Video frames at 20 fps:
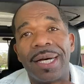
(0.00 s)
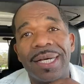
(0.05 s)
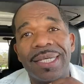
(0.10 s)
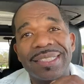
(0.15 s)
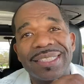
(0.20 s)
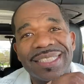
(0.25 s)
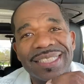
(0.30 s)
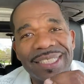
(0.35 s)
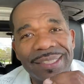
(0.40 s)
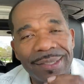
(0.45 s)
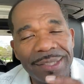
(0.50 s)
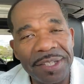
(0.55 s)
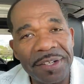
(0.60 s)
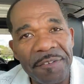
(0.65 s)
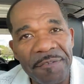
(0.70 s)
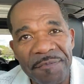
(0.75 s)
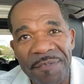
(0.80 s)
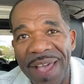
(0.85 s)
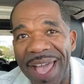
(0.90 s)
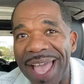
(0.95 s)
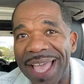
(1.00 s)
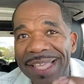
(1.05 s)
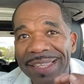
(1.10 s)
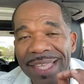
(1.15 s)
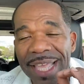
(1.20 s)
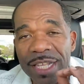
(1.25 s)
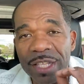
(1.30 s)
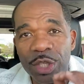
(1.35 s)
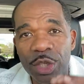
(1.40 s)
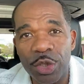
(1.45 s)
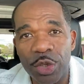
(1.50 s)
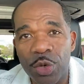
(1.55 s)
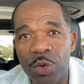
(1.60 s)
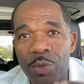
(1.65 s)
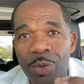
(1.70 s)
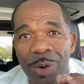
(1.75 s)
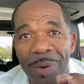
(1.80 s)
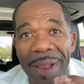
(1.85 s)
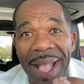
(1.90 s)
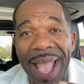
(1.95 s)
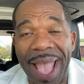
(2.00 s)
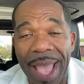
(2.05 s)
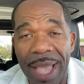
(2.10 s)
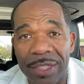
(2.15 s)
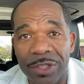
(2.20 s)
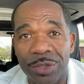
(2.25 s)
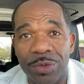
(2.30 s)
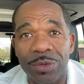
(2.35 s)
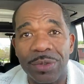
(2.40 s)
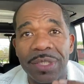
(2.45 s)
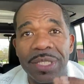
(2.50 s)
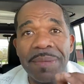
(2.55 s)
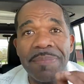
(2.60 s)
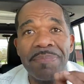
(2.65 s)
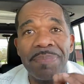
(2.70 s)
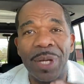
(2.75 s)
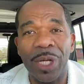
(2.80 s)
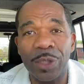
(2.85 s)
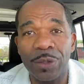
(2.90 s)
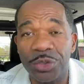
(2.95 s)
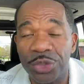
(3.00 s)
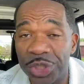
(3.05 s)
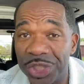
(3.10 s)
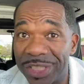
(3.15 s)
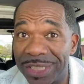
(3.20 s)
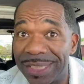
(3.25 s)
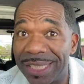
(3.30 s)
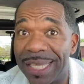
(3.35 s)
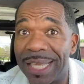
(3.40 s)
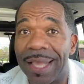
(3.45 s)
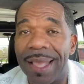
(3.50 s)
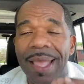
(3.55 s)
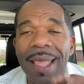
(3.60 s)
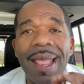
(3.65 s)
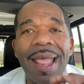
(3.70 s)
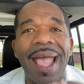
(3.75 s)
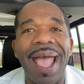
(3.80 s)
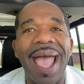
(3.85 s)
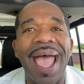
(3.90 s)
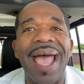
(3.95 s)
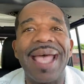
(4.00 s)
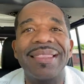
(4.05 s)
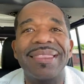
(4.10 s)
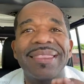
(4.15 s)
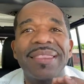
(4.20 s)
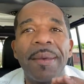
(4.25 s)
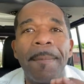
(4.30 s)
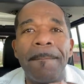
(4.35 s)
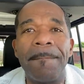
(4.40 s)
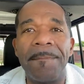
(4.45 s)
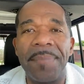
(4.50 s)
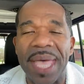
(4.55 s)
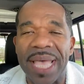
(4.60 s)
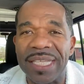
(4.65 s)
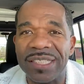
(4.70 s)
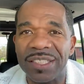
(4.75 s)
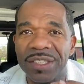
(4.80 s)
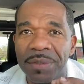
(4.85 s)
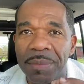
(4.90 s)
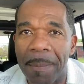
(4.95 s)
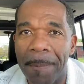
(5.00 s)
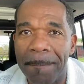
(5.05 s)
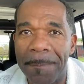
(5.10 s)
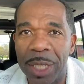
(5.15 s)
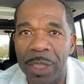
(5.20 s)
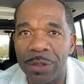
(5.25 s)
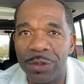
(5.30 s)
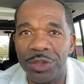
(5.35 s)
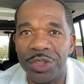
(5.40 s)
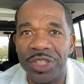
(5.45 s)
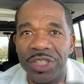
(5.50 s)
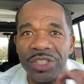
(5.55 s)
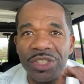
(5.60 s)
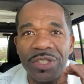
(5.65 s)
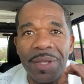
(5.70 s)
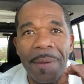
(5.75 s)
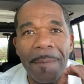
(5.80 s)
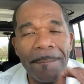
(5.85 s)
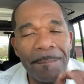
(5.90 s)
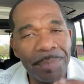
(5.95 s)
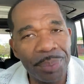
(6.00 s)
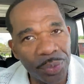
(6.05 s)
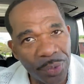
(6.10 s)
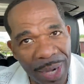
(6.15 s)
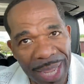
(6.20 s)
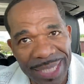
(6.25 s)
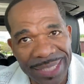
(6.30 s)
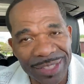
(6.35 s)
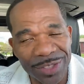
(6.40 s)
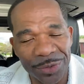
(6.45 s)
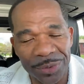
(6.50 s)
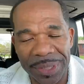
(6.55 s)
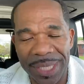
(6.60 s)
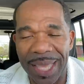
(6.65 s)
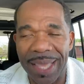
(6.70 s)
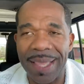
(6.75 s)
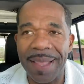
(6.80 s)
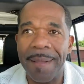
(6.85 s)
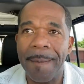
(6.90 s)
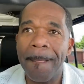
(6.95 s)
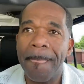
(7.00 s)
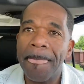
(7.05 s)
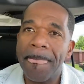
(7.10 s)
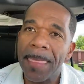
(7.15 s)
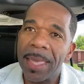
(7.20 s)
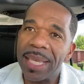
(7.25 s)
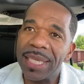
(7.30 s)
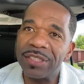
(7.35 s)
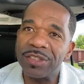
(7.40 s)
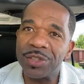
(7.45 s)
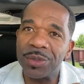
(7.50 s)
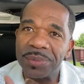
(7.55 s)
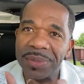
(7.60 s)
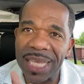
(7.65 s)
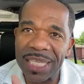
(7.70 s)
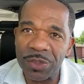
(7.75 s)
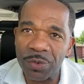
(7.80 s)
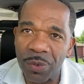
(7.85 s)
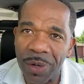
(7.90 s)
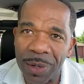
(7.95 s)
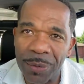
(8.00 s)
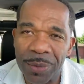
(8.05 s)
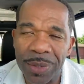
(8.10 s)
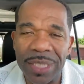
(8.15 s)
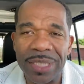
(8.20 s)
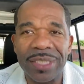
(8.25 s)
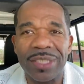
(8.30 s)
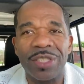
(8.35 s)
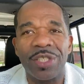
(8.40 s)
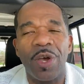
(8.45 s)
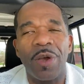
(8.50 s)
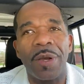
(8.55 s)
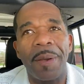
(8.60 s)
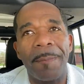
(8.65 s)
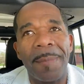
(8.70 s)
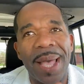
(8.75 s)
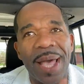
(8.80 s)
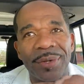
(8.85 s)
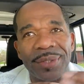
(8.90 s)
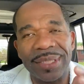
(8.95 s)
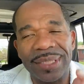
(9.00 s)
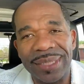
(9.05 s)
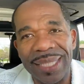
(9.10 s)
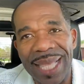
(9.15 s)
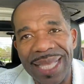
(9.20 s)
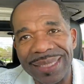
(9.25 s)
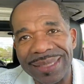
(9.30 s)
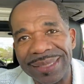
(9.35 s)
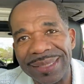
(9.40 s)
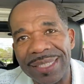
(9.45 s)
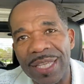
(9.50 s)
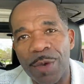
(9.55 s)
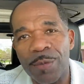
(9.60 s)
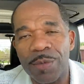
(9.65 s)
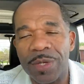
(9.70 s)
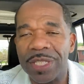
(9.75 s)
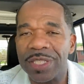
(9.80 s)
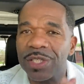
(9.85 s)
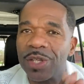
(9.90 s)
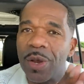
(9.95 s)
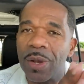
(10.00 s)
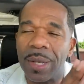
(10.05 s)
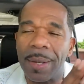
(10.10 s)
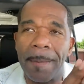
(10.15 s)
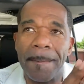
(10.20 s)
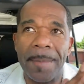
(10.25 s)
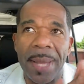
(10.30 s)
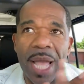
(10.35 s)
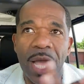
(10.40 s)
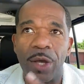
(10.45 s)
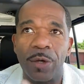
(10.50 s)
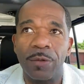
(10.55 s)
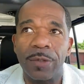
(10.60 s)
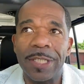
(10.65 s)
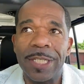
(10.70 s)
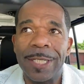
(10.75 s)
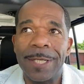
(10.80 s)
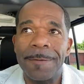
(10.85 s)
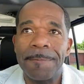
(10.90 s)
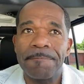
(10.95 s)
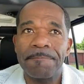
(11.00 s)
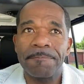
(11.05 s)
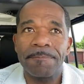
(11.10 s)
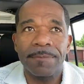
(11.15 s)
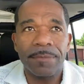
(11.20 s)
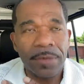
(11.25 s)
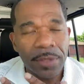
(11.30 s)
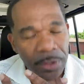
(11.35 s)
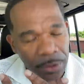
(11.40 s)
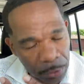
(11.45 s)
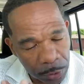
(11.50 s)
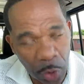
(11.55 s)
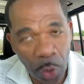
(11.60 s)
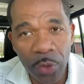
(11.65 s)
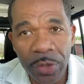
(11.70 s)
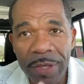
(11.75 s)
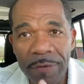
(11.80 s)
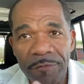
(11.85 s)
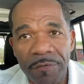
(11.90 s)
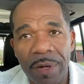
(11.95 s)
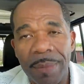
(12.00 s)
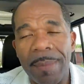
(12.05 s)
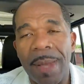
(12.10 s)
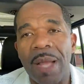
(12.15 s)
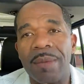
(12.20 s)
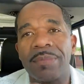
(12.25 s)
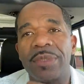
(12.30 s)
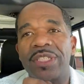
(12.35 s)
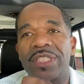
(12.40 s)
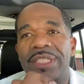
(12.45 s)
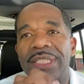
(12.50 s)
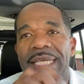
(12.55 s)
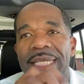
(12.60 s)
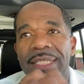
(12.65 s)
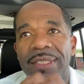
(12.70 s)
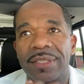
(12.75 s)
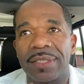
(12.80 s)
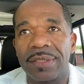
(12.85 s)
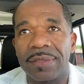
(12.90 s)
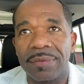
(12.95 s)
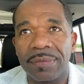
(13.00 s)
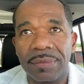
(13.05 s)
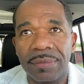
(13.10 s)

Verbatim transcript: solidifying that you were actually purchasing at the best purchase price. Okay. And so that's what I wanted to talk about. And lastly, I'm going to talk about learning from our mistakes.